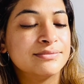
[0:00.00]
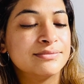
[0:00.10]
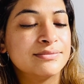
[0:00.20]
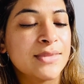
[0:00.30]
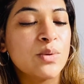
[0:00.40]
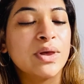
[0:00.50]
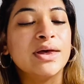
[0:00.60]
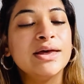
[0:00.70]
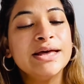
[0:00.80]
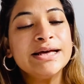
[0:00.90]
Okay,
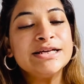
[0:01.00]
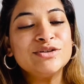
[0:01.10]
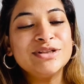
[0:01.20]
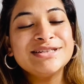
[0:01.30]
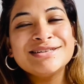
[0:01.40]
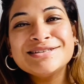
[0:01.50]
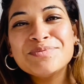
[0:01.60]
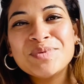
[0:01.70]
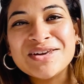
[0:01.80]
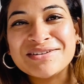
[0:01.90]
so this is the
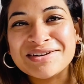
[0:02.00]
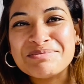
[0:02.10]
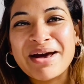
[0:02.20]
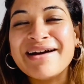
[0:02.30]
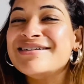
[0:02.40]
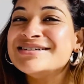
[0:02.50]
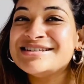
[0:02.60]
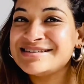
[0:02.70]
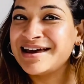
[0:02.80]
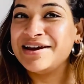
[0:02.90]
period, my earth
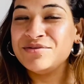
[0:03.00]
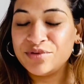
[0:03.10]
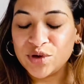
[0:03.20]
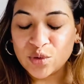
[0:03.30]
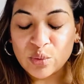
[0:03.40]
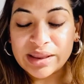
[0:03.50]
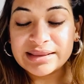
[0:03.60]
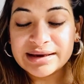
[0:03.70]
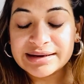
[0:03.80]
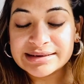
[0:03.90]
sign, for you, when
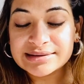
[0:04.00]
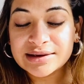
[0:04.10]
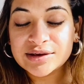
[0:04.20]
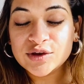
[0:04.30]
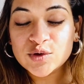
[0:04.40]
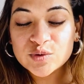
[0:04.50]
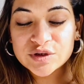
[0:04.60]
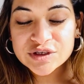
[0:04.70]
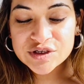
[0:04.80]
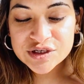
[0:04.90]
there is a huge
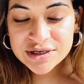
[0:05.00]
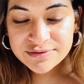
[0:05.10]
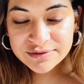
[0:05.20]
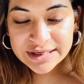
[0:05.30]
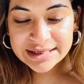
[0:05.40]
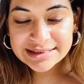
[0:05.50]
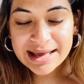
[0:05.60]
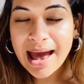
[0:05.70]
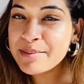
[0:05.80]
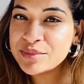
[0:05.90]
shift is
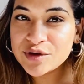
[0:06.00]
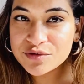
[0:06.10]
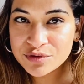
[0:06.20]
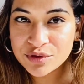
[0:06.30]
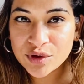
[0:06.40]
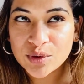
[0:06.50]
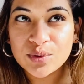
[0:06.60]
happening for you.